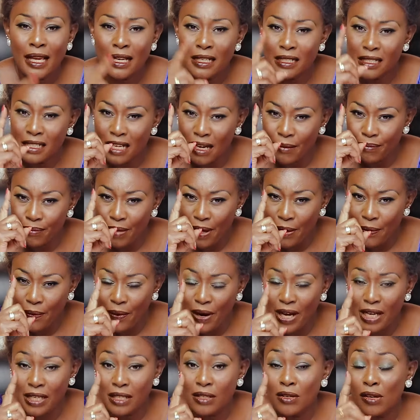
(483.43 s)
Number
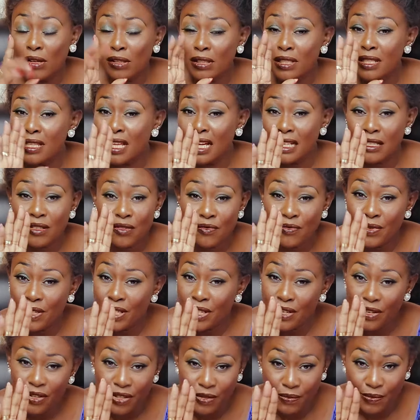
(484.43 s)
one, not that you will
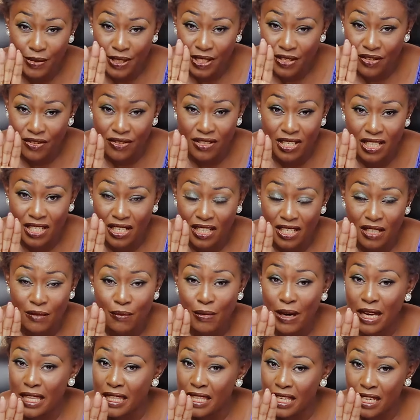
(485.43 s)
not be treated
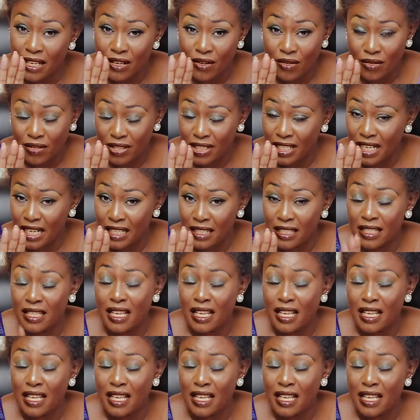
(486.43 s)
by the doctors.